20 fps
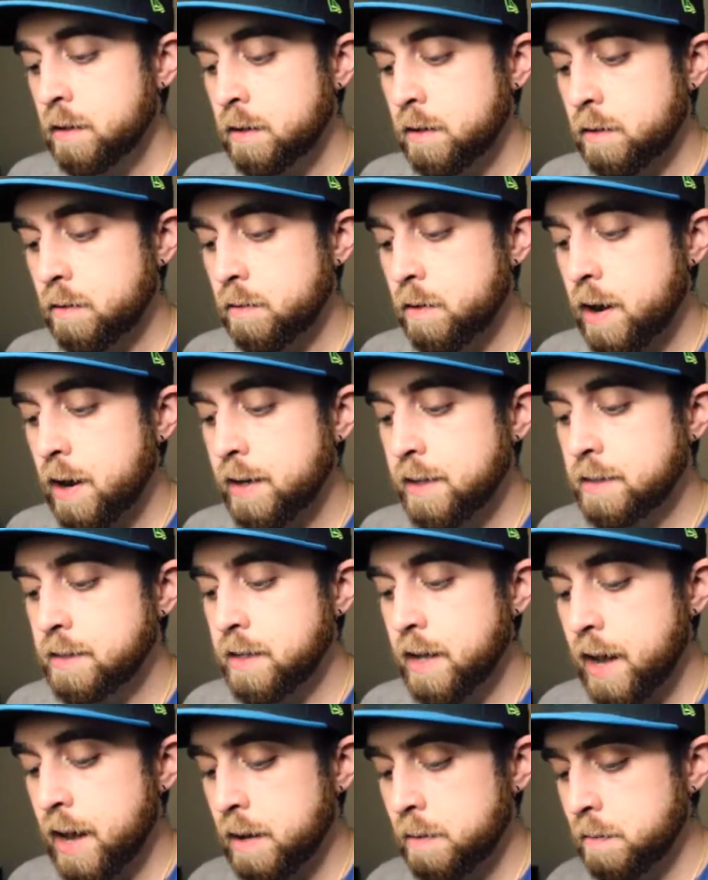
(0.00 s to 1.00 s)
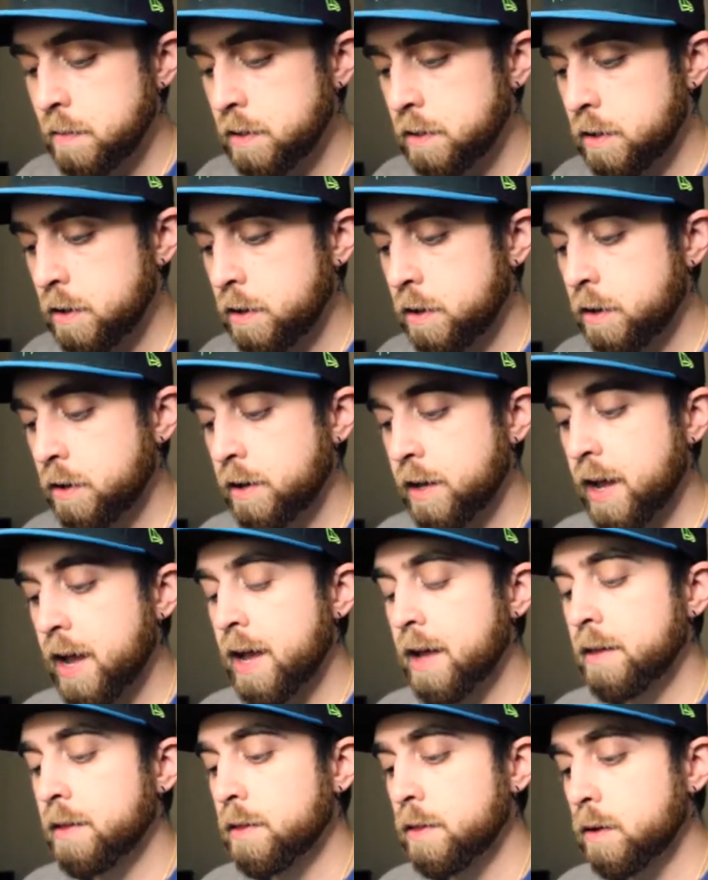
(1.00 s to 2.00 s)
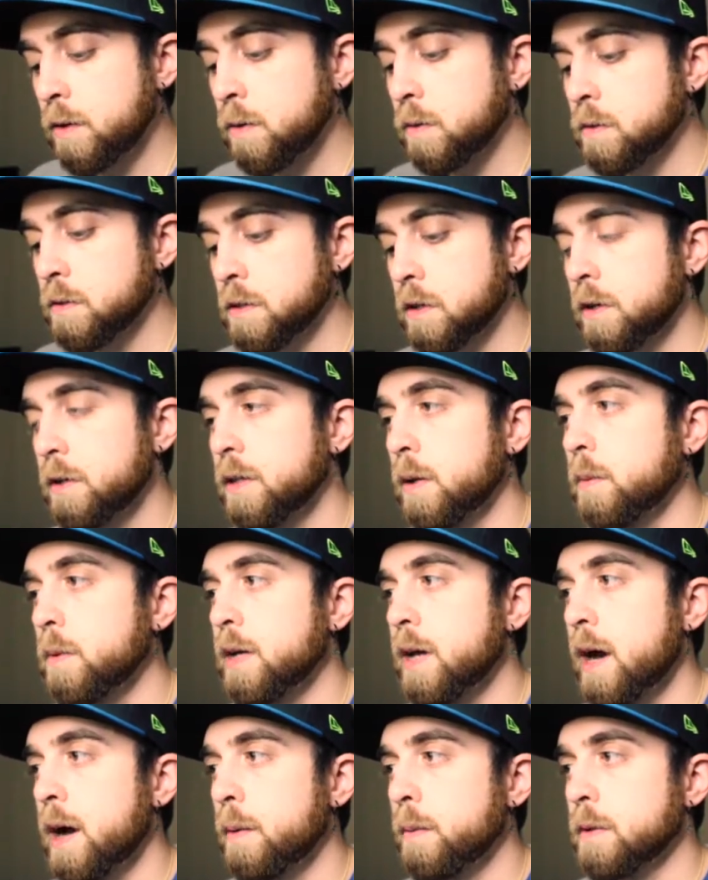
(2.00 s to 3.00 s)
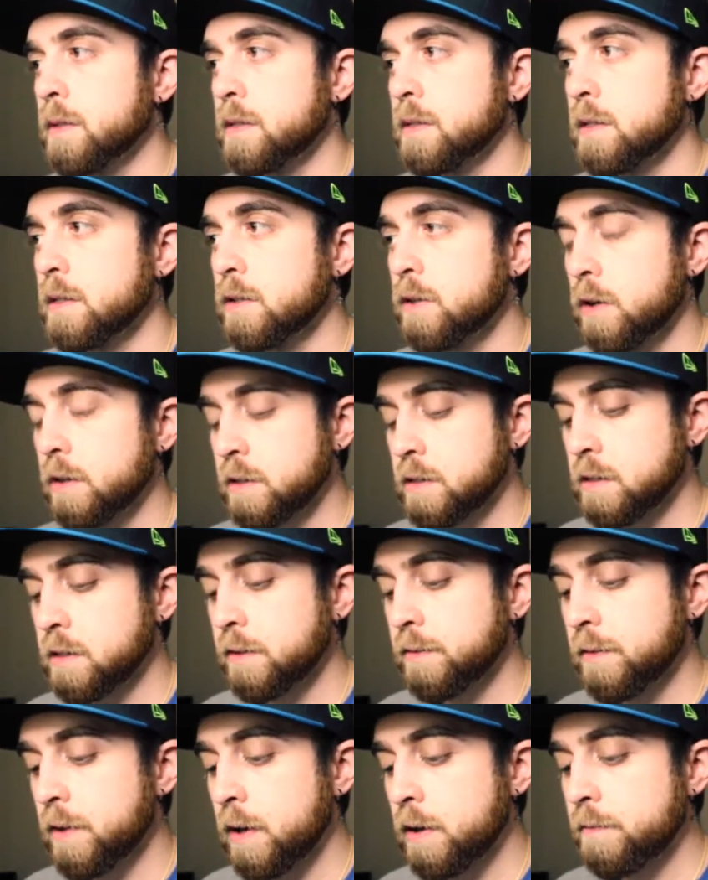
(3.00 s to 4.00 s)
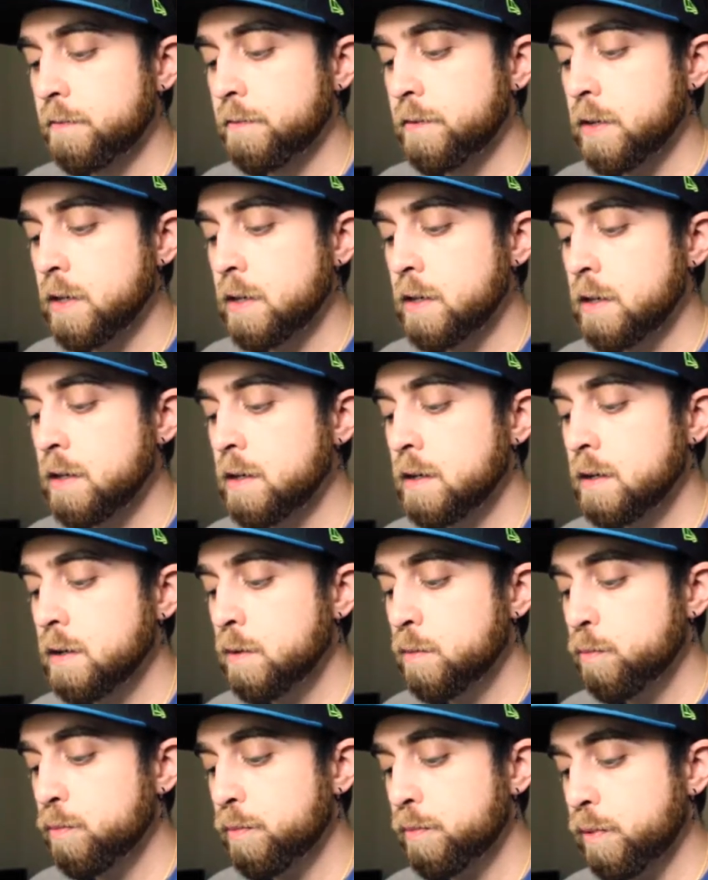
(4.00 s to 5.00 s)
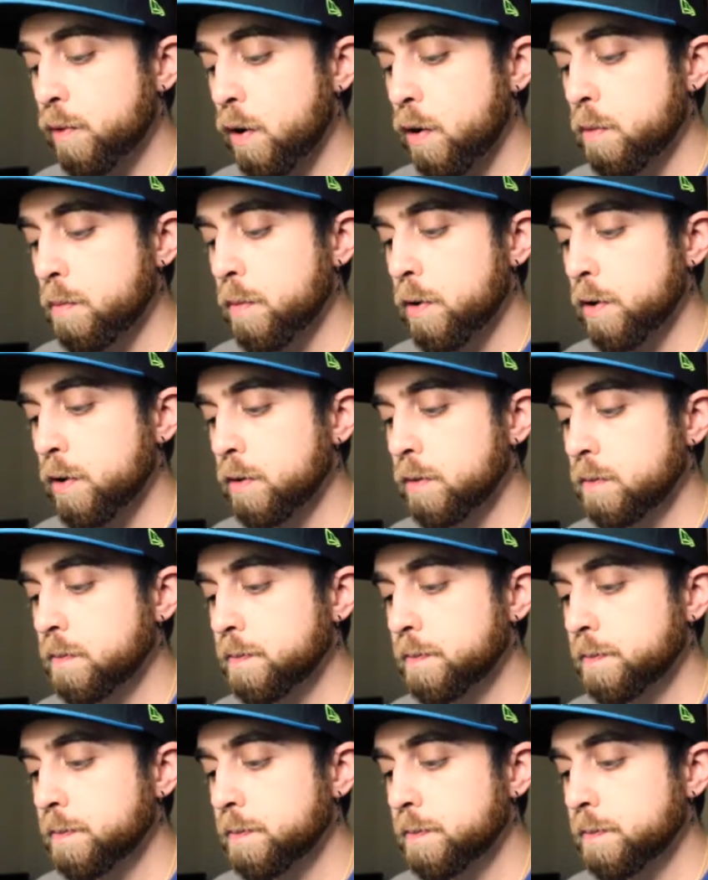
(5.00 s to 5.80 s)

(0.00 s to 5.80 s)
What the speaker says: the Rockets Admin card, and the coolest card that we got was the Dark Sylveon V promo.